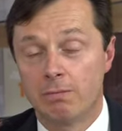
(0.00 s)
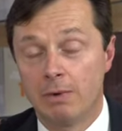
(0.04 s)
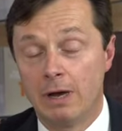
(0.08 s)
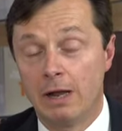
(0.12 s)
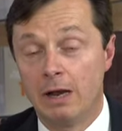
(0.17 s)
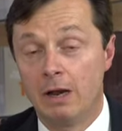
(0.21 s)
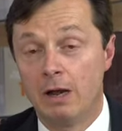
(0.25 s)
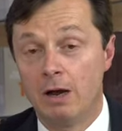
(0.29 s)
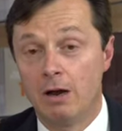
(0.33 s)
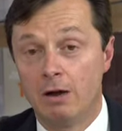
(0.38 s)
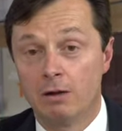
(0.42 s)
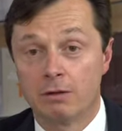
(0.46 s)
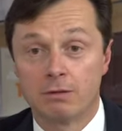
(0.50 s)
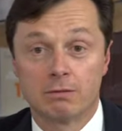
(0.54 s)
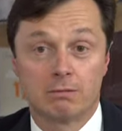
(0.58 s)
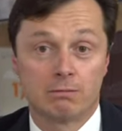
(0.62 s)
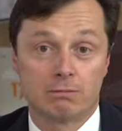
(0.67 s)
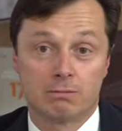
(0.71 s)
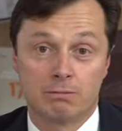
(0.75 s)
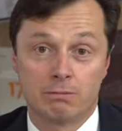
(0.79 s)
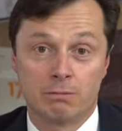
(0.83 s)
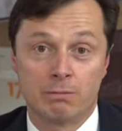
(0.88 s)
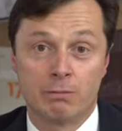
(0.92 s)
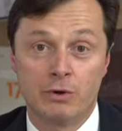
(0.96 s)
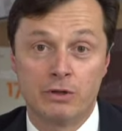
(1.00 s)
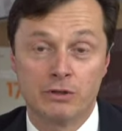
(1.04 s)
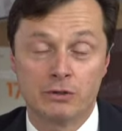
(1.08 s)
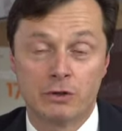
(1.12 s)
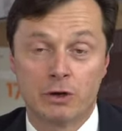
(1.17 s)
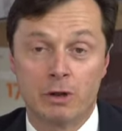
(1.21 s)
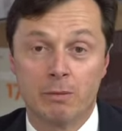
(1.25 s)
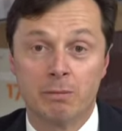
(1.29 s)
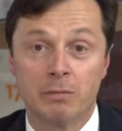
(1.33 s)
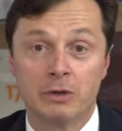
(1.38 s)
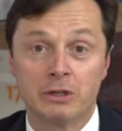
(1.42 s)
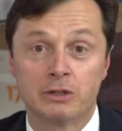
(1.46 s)
a lot,
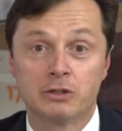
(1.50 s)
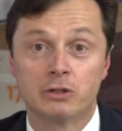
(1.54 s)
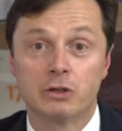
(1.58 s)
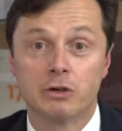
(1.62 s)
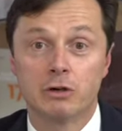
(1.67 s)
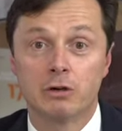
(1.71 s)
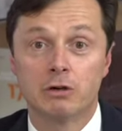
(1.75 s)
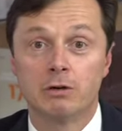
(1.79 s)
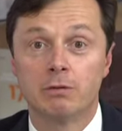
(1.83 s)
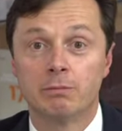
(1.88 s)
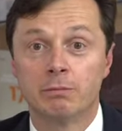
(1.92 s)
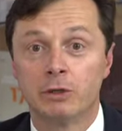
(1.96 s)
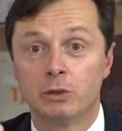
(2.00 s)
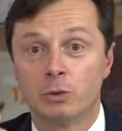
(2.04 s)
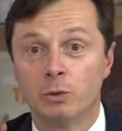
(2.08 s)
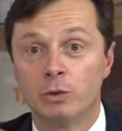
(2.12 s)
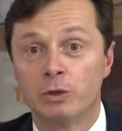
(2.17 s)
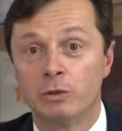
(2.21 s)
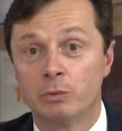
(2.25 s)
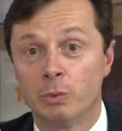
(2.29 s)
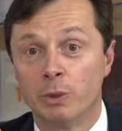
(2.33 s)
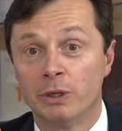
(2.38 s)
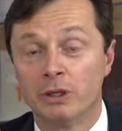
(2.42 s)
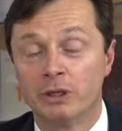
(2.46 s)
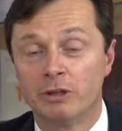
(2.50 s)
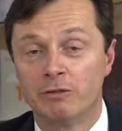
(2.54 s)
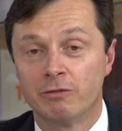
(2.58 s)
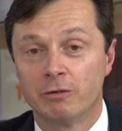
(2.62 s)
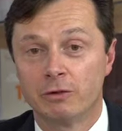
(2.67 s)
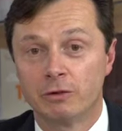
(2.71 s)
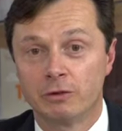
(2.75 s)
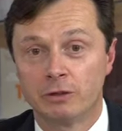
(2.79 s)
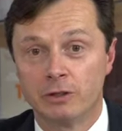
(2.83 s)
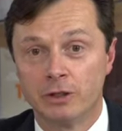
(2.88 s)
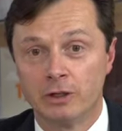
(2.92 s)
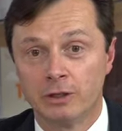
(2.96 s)
reasonably so, between
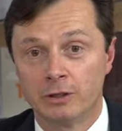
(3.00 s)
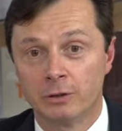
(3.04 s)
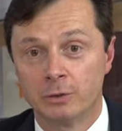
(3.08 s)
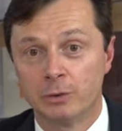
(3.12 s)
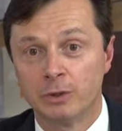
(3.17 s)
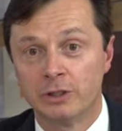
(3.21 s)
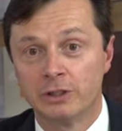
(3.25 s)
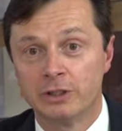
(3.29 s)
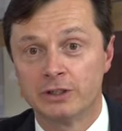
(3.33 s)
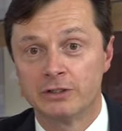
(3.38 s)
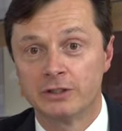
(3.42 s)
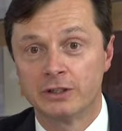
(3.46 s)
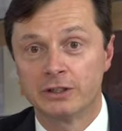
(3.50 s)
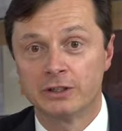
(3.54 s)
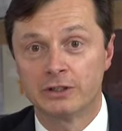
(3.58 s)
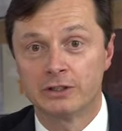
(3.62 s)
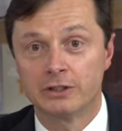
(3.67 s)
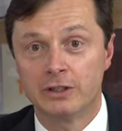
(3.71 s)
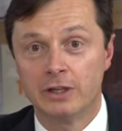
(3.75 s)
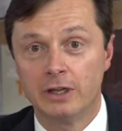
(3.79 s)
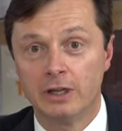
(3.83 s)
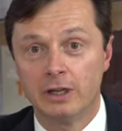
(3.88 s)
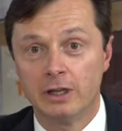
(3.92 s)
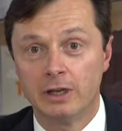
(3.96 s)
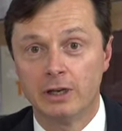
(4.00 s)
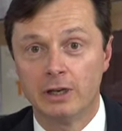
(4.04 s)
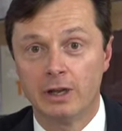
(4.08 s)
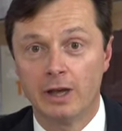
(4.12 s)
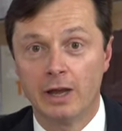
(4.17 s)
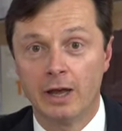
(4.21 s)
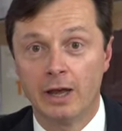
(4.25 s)
2014 and 2016,